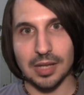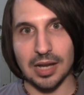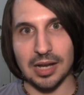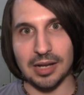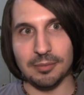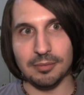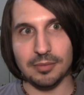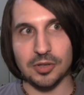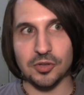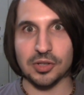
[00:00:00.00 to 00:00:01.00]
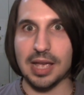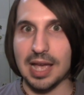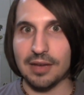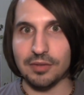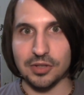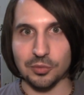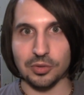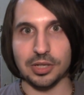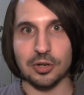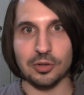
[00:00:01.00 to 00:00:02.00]
Um, usually I have these
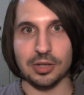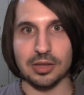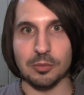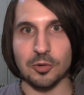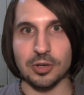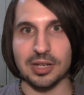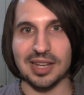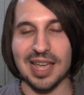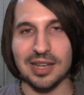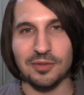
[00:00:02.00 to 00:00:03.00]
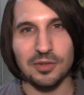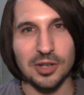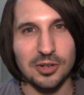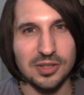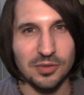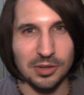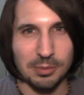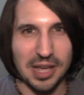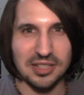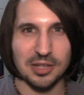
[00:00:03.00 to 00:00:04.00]
really early in the morning, and if you notice for the
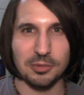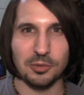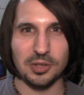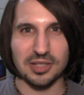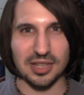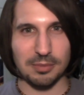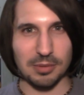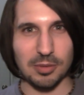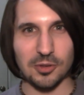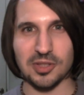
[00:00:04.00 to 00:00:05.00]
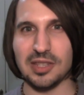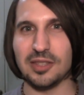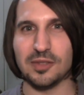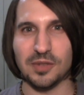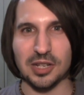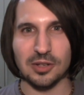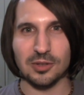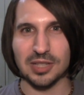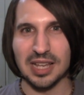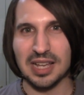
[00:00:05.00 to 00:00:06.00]
past couple of weeks I've been posting these
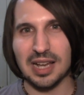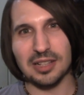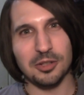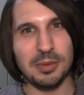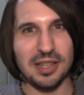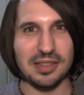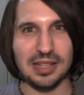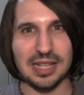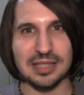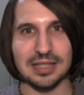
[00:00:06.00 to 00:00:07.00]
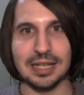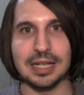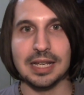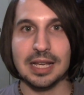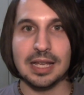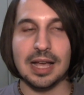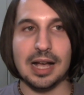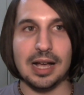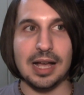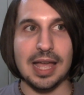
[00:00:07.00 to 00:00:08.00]
videos a little bit on the late side.
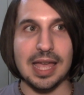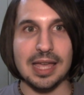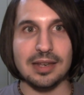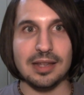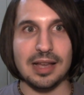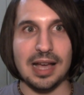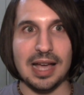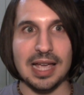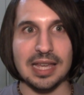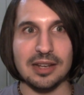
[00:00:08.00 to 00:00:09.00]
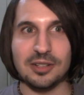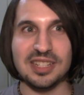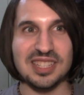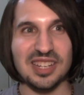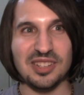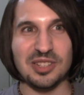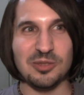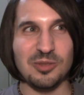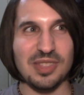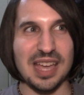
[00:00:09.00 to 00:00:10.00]
Uh, and I can only tell
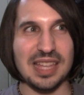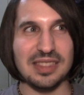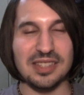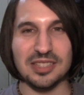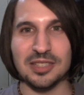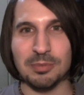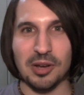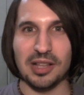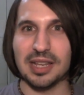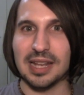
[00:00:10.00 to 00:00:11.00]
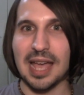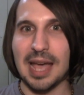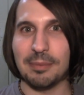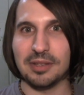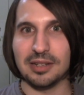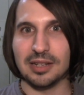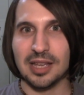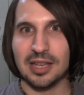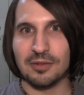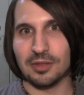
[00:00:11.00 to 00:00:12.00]
you that this is probably going to happen
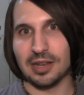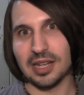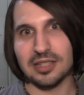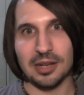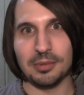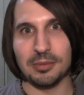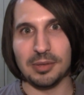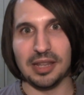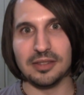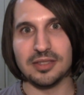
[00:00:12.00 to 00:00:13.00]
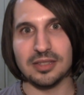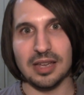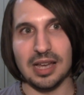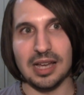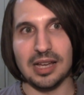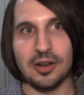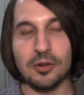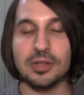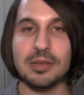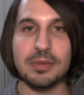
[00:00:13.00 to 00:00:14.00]
for the next couple of months, uh,
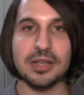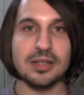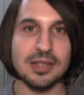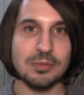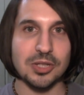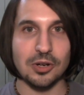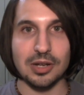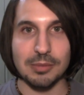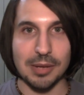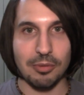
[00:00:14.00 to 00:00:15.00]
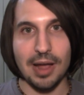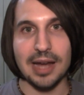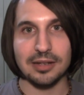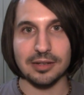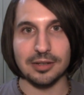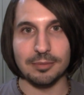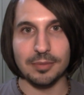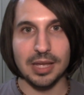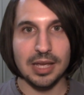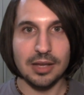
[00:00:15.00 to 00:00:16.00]
only because I'm starting my
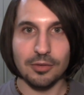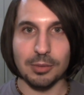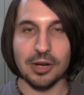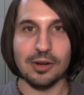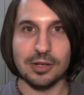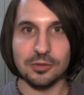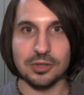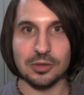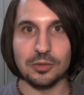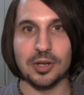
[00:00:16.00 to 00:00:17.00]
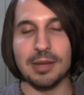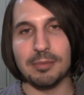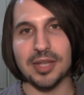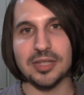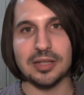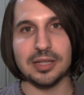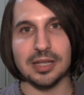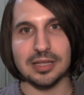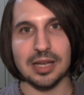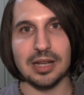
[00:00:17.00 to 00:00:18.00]
practicum for my graduate school. And basically,
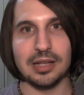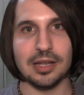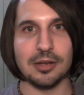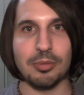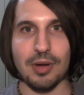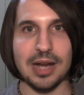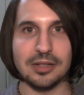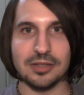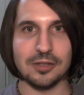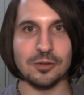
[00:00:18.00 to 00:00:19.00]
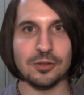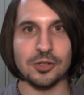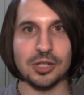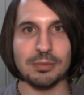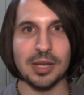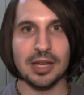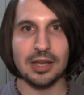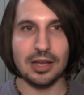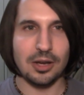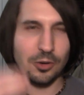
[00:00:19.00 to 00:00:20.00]
that's kind of like a practice internship
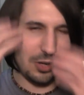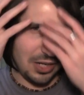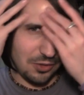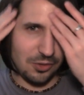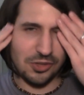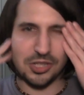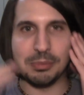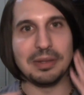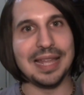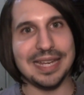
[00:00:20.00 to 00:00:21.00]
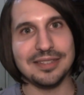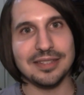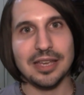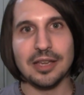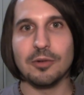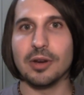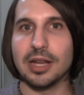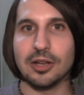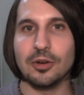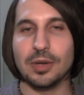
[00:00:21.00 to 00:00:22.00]
uh, or an internship light, where
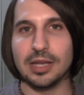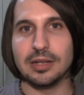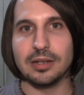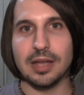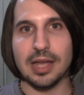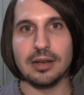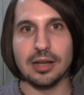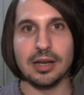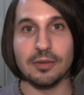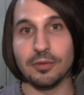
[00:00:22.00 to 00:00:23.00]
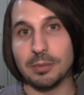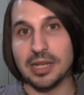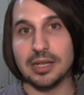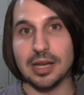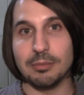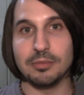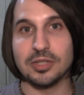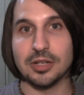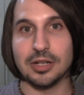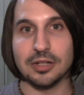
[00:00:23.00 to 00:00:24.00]
I go in and uh, for me, I'm
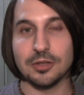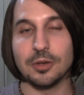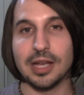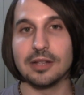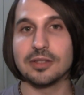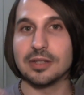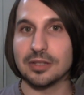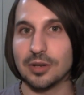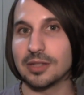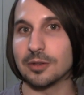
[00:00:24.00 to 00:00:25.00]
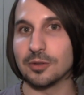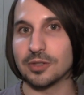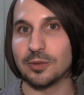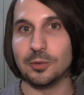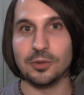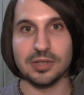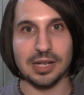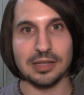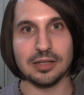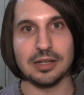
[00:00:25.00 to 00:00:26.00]
studying school counseling, so I have to go to schools
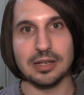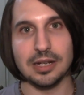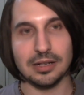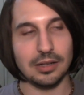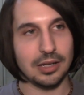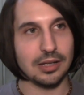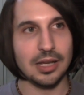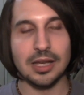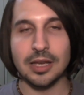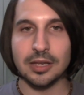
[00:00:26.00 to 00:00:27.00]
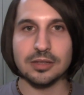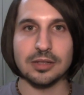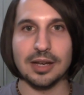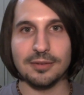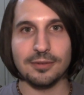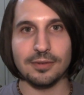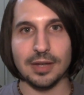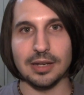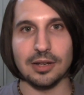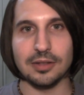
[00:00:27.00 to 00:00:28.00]
and I have to conduct like stuff
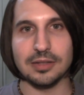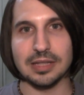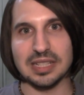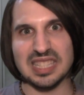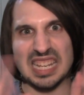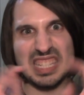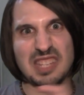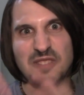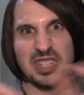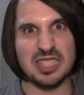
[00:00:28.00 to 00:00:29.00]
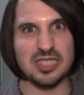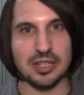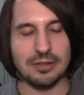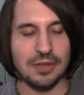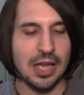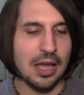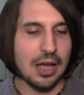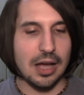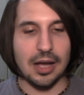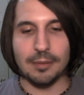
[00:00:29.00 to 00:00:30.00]
and all this like scientific stuff.
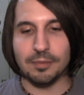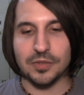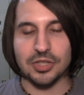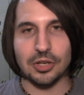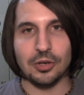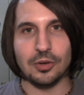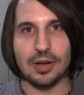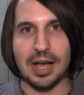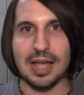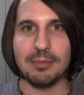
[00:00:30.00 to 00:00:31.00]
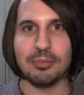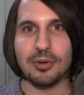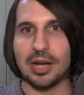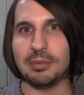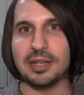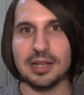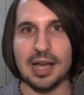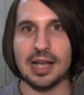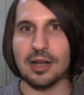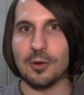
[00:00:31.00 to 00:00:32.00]
Um, so I'm probably
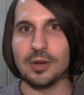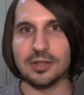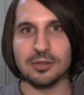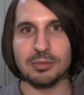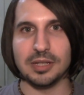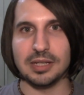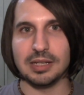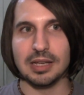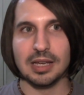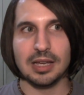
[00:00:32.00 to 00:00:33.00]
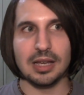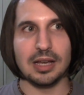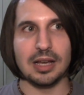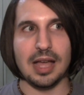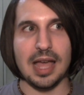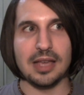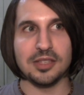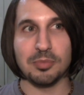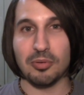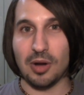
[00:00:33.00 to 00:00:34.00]
not going to be uh,
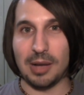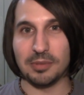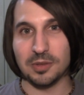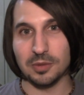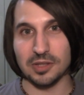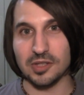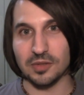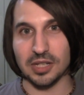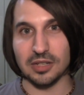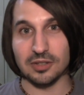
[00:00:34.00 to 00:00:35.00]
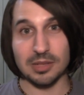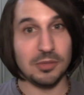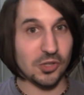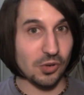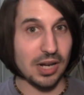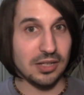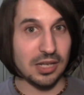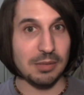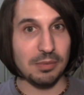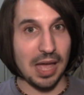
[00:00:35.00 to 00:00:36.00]
as prompt with these videos. I'm going to try to
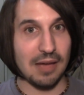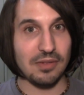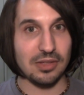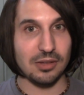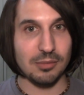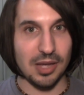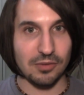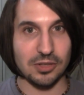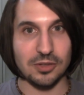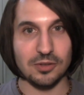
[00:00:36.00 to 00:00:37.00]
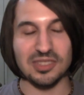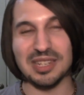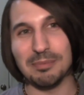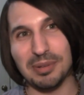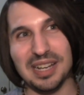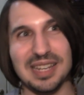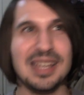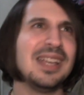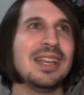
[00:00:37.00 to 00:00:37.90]
keep having them every Tuesday, but